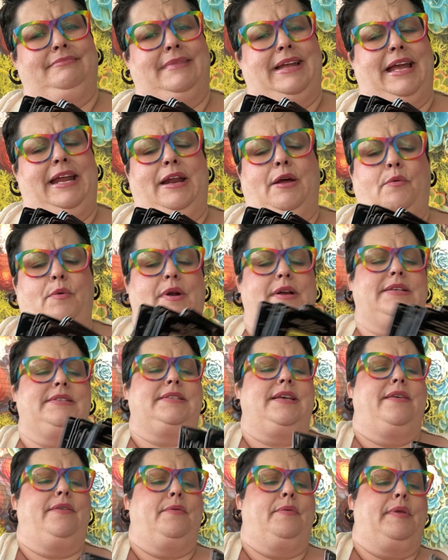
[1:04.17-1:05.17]
And I want to
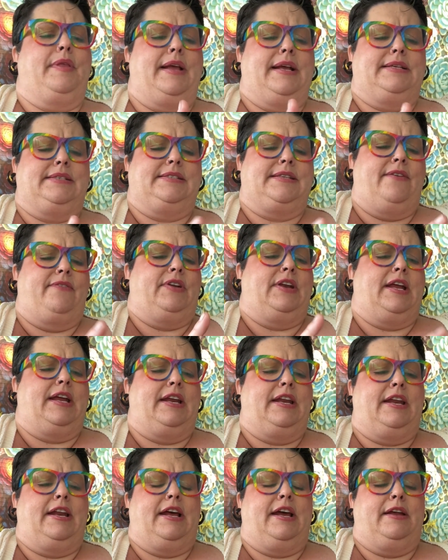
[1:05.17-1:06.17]
say they were like
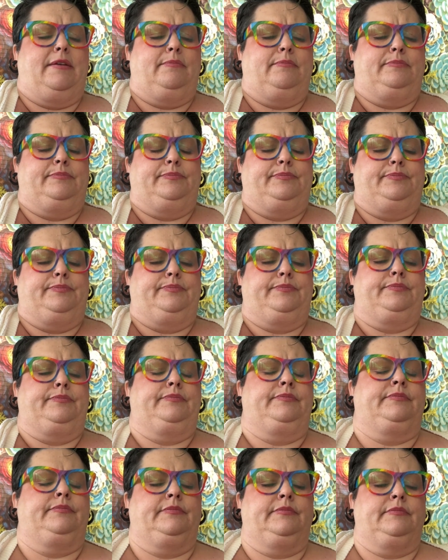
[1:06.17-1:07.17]
$7.99
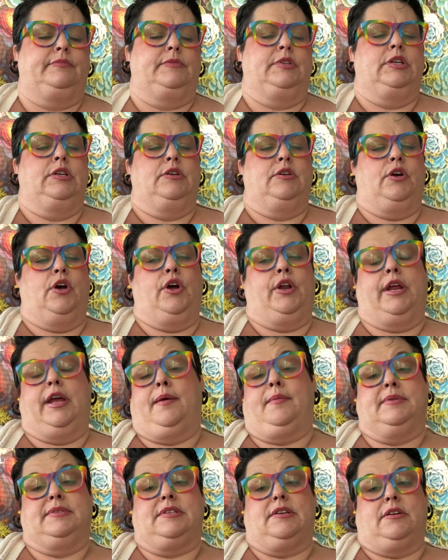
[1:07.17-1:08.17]
on
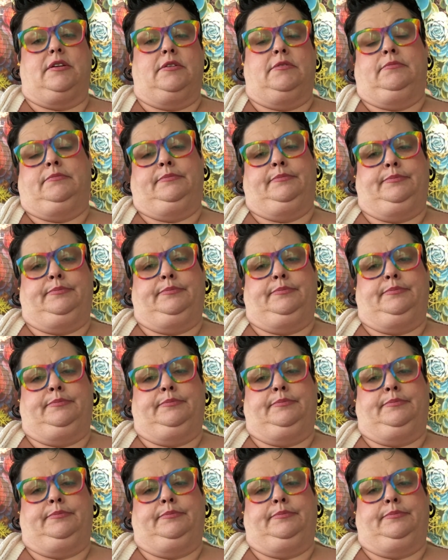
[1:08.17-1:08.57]
Amazon.